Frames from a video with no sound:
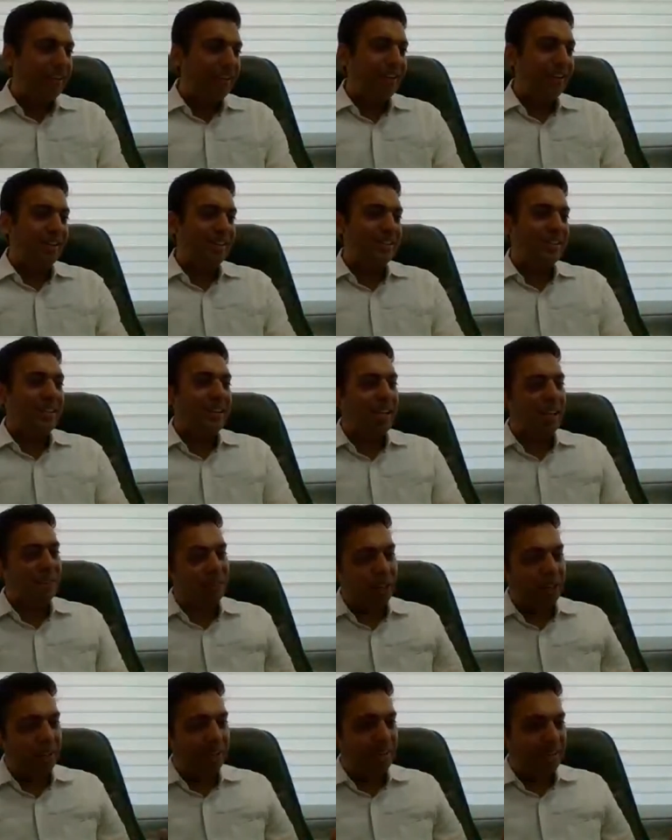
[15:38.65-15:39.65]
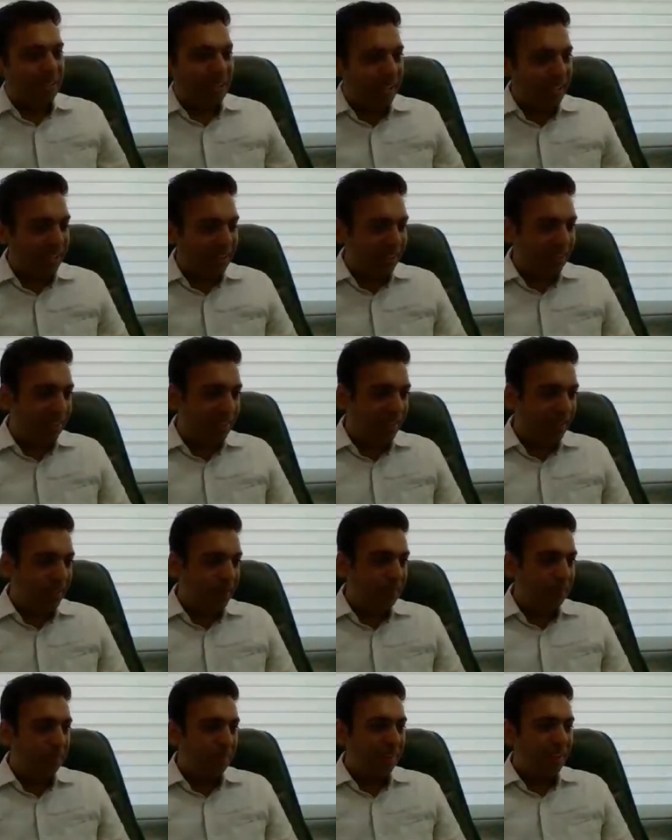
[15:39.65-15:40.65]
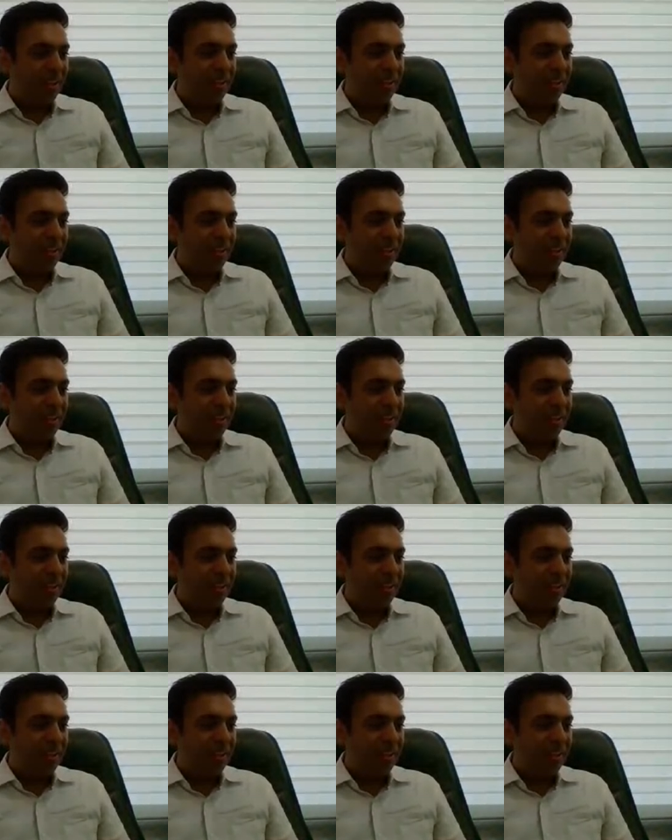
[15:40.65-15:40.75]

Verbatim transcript: uh, still I felt that uh,